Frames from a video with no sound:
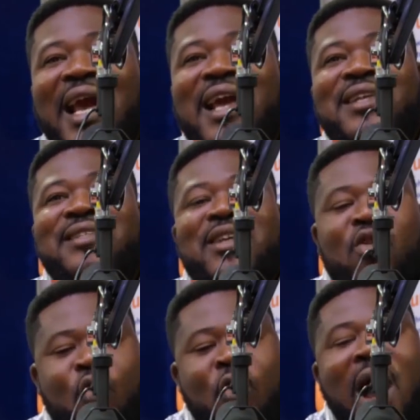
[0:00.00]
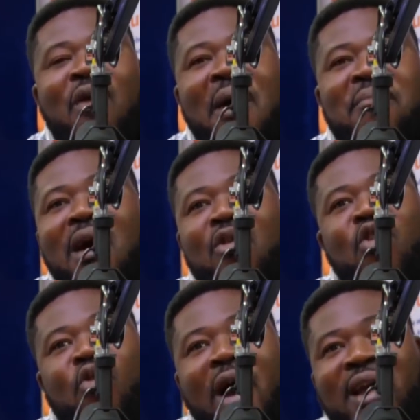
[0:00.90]
Inti wawa ma
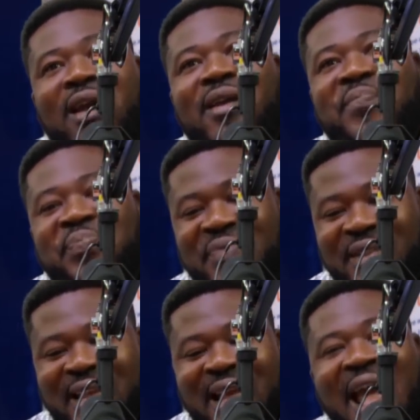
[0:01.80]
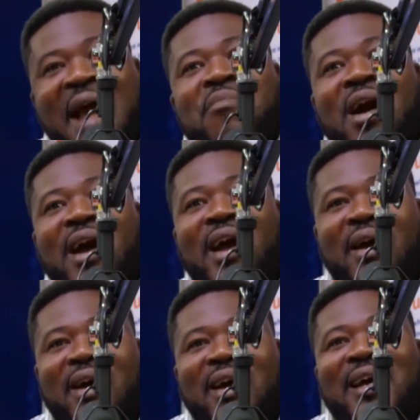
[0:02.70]
hu kwan Emma
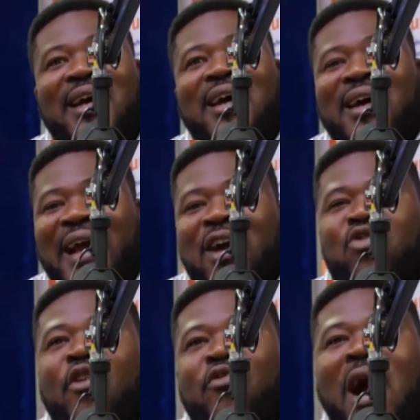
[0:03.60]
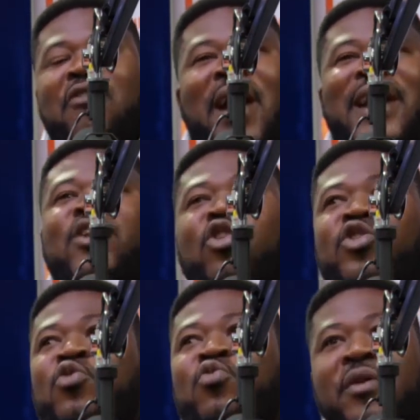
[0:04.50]
and Kofwa ride on
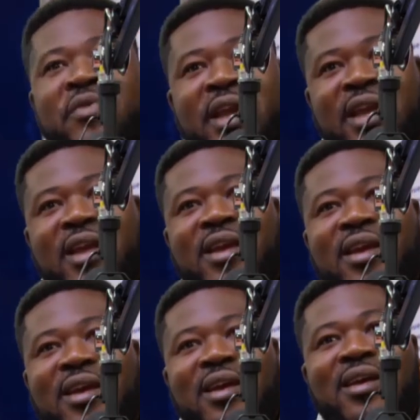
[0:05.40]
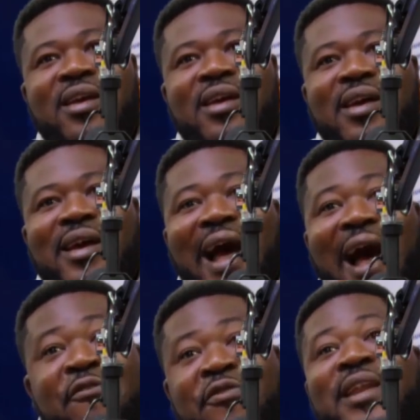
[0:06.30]
you with ye.
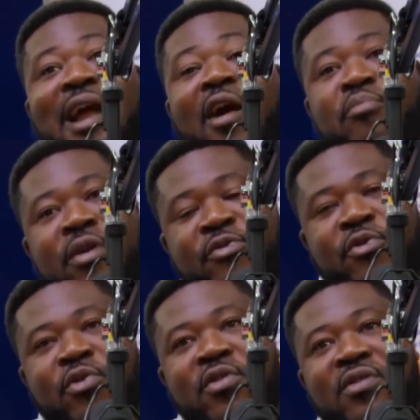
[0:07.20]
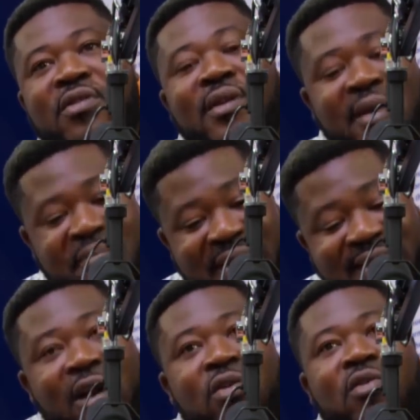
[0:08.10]
I feel now buffu.
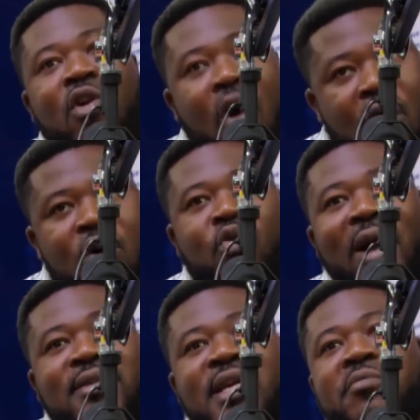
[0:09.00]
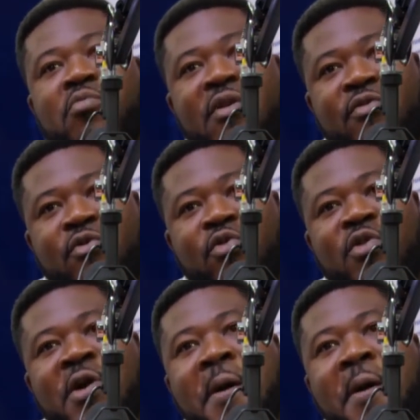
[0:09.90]
Myself or who kwan shen bubufu.